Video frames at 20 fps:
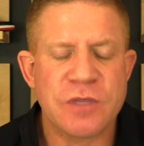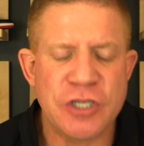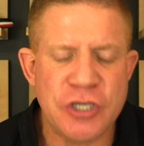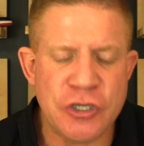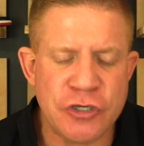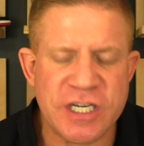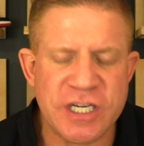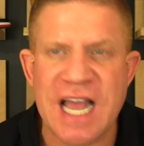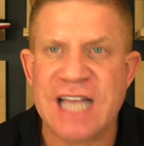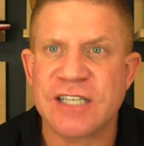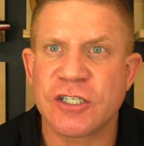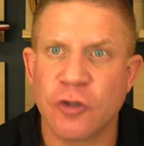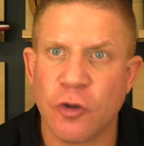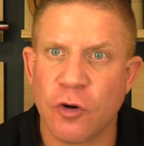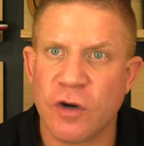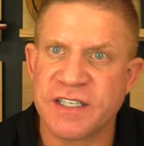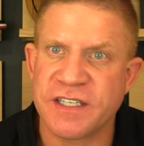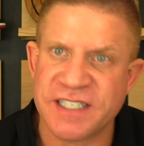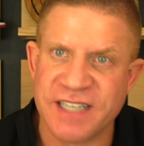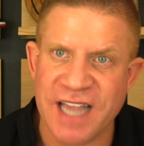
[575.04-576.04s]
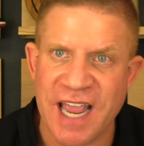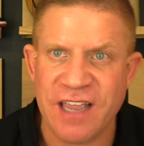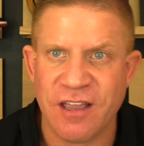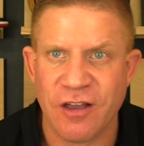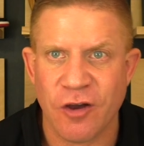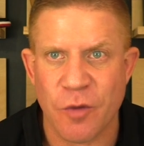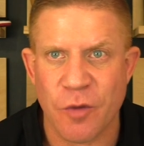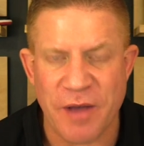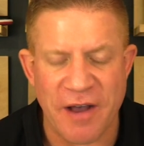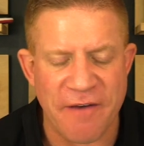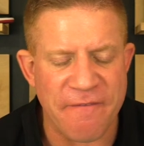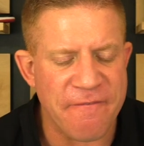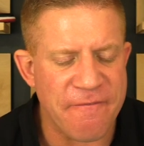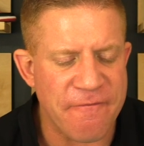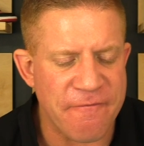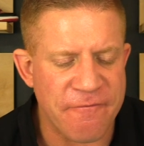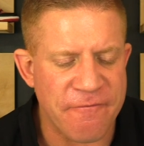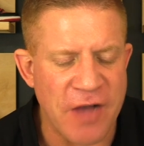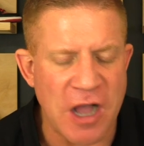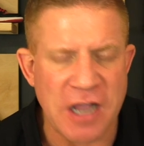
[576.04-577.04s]
you should ask Laura Sanko about
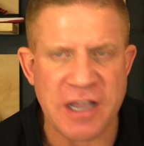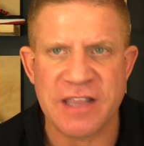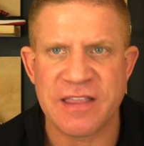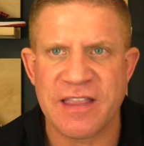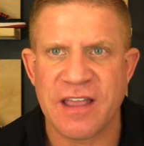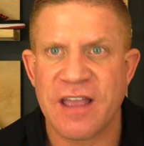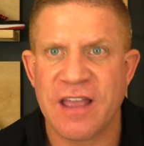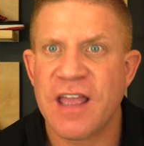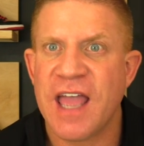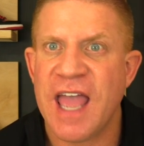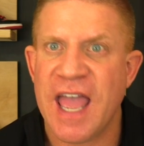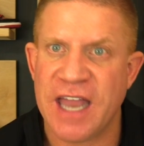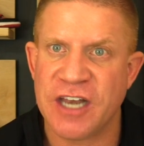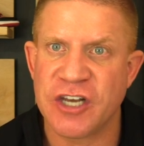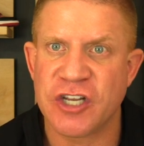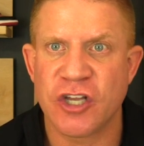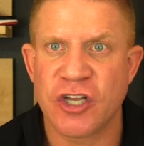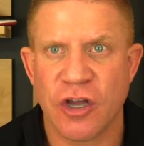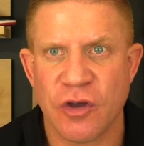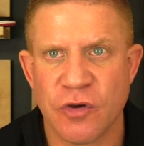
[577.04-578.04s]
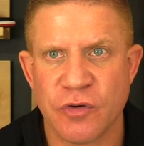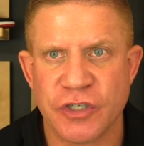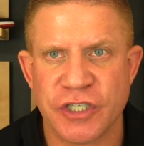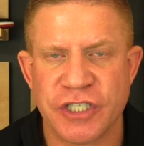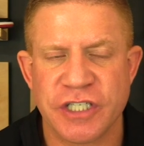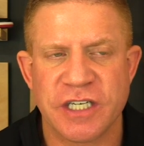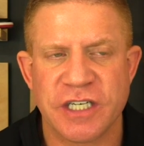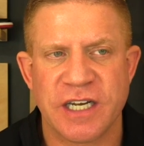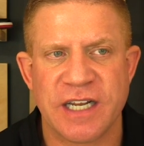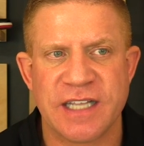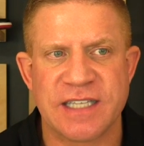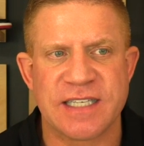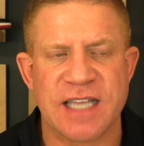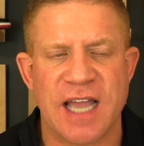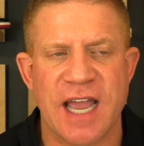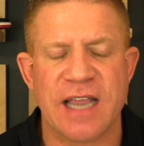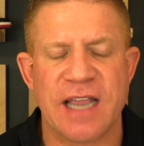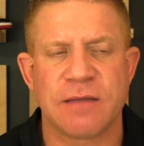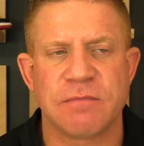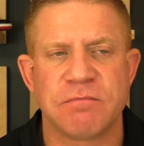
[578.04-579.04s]
fucking the head coach. It's
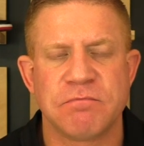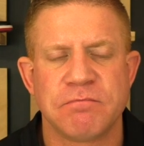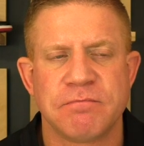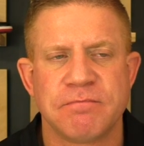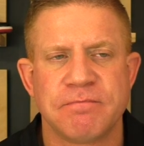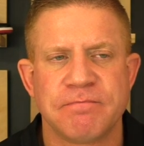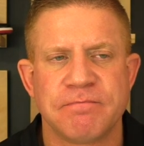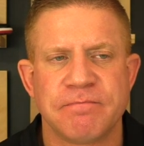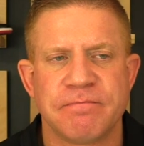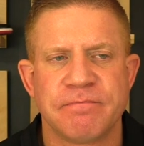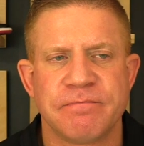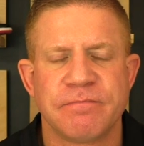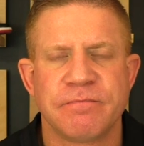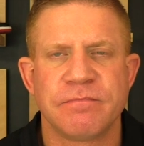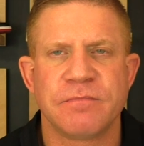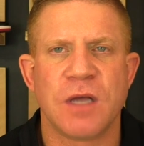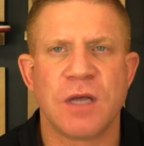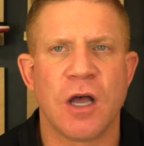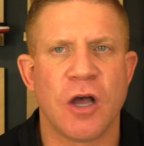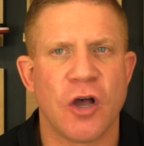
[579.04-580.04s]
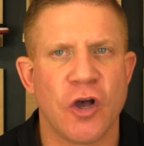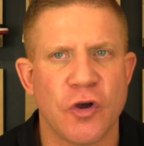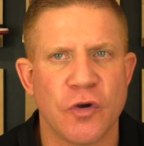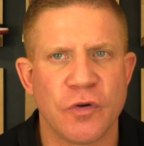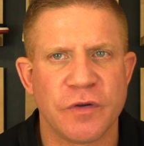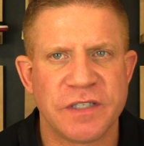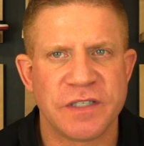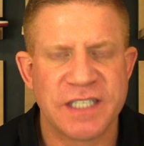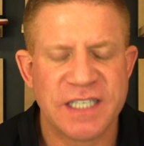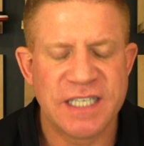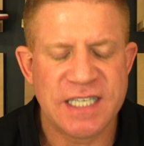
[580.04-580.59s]
like, oh.